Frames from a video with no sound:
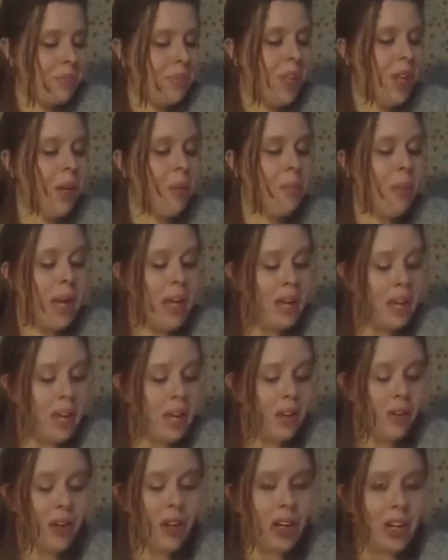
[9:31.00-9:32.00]

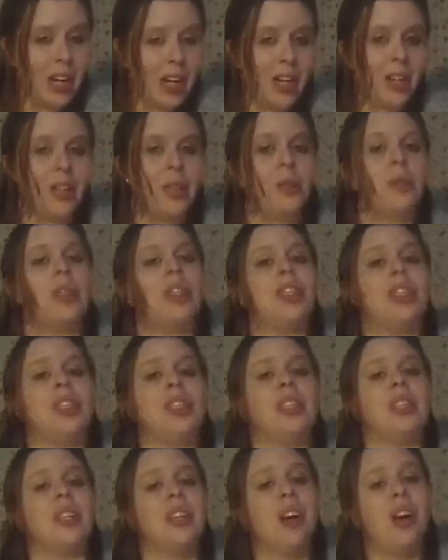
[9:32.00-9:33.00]
making green eggs, which
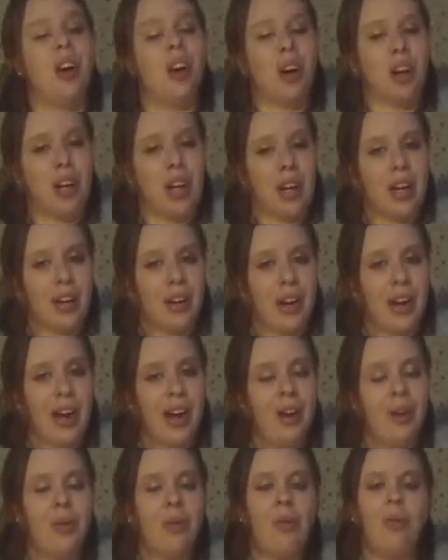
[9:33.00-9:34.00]
is in the art area.
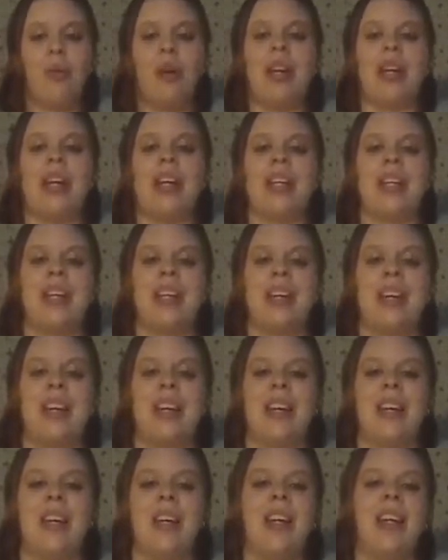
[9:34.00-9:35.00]
We
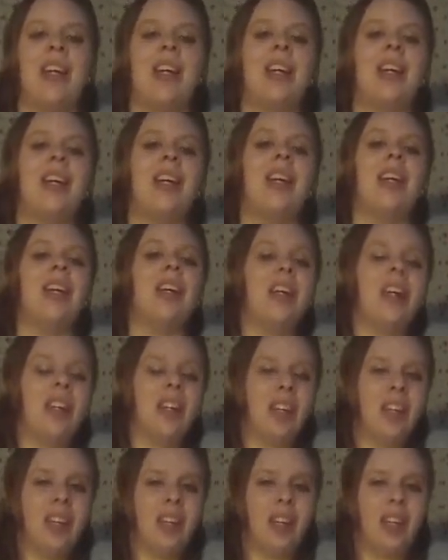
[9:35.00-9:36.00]
did
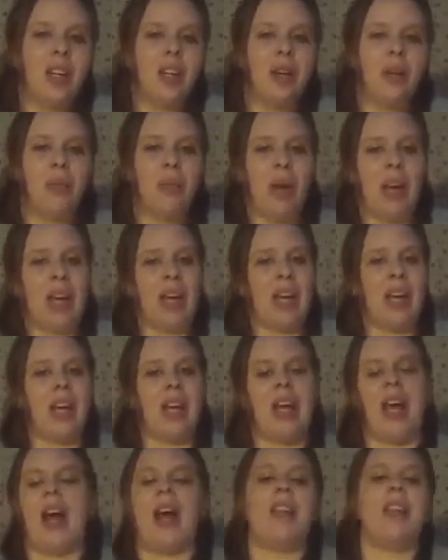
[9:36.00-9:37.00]
making
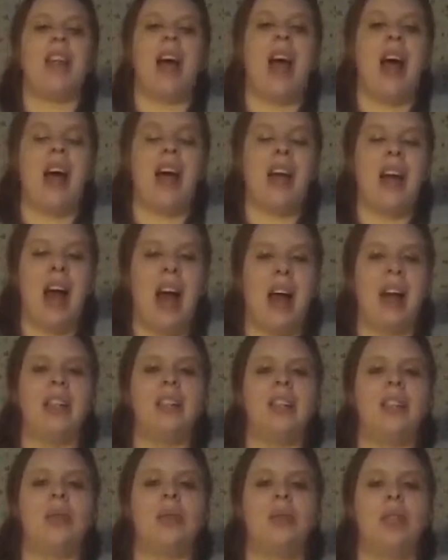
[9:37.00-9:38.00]
Cat in the Hat
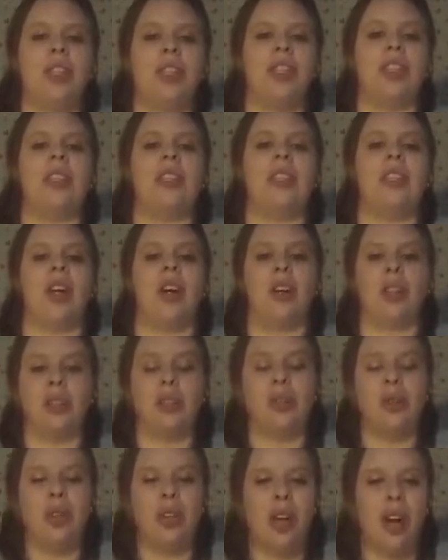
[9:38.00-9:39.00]
hats, which is
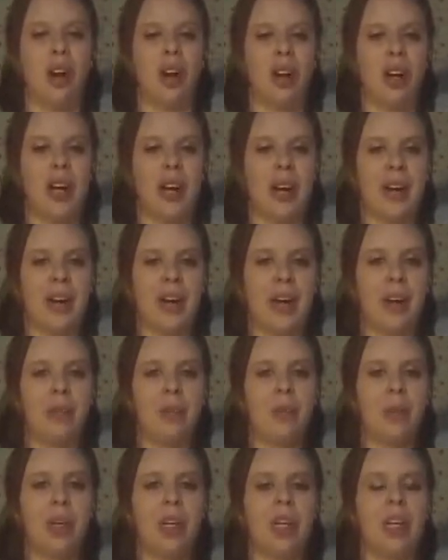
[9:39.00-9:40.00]
also in the art area.
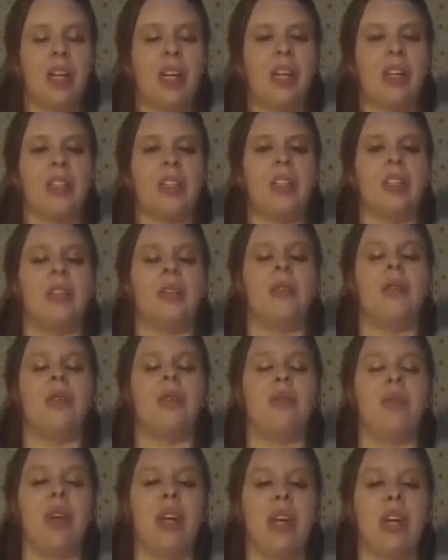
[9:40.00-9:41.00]
We did a
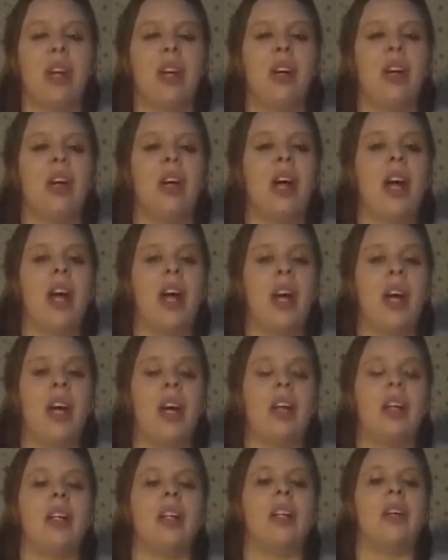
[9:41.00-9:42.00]
vinegar
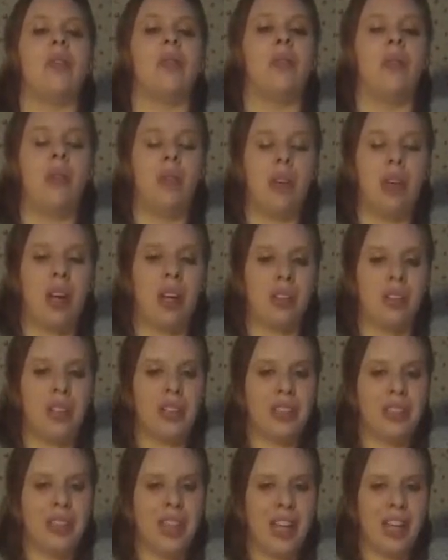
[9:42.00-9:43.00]
and food coloring
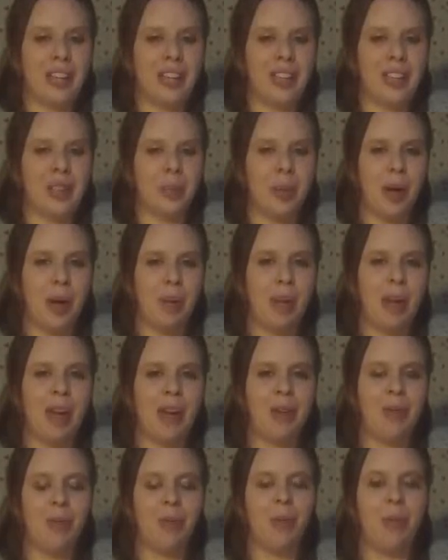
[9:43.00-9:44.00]
science experiment,
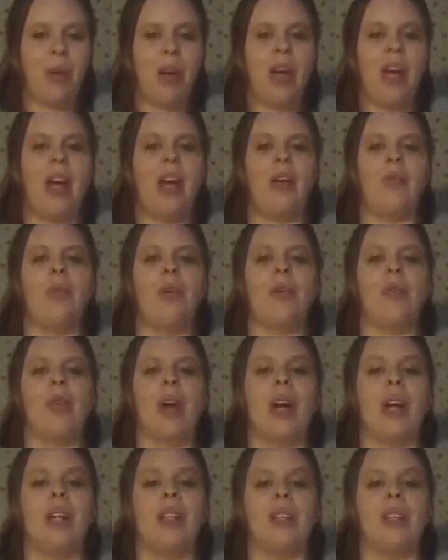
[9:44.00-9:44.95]
and we read